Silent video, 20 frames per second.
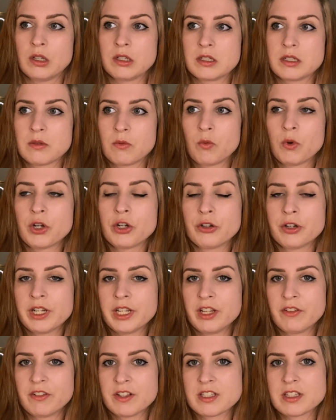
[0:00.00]
wondering
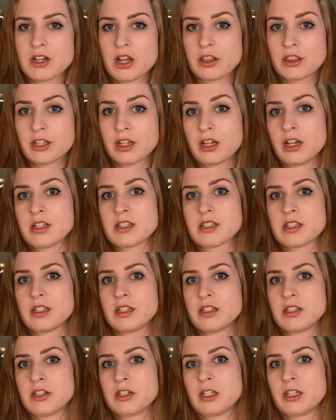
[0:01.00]
if it's not the
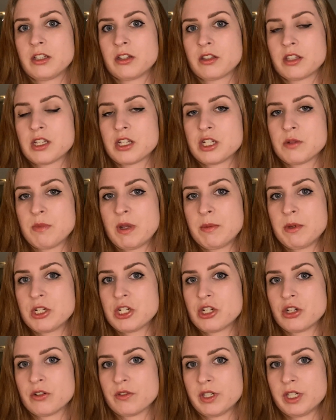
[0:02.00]
cousin. Clearly, maybe
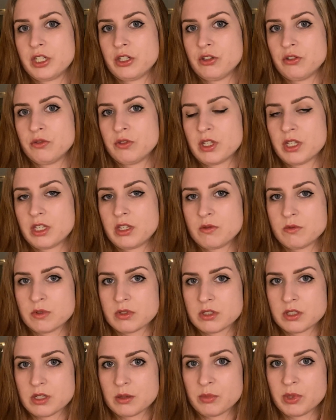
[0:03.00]
she already knew that he
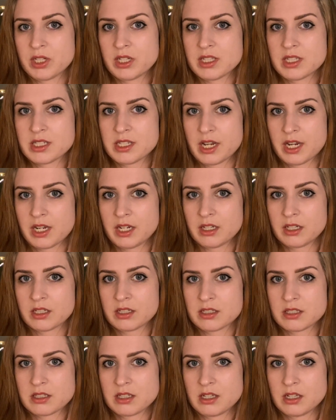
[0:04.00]
was a bit insane,
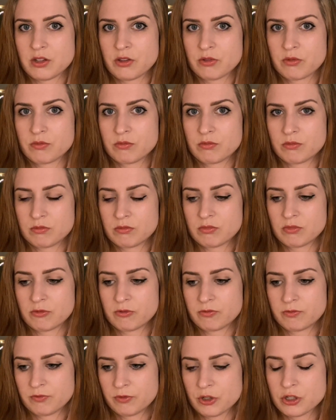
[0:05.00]
because he
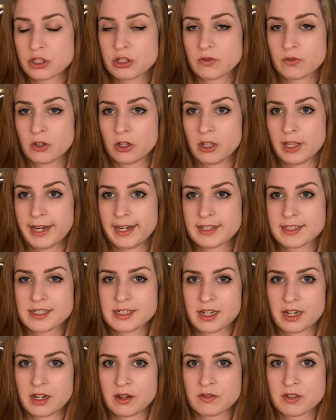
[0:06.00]
first of all asked to
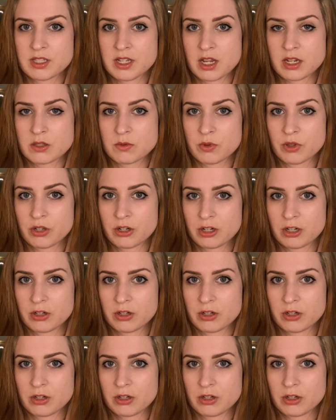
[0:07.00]
have sex with her,